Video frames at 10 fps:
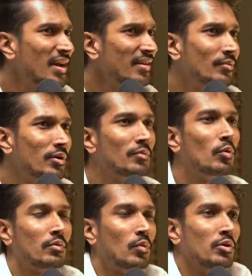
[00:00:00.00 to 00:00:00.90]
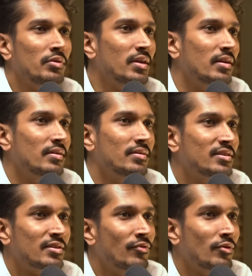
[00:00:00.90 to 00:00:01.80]
Done. What do you need?
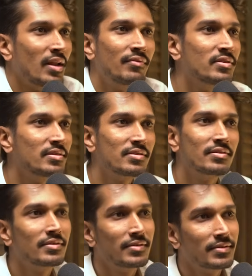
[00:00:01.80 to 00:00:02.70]
It's 4 leverages.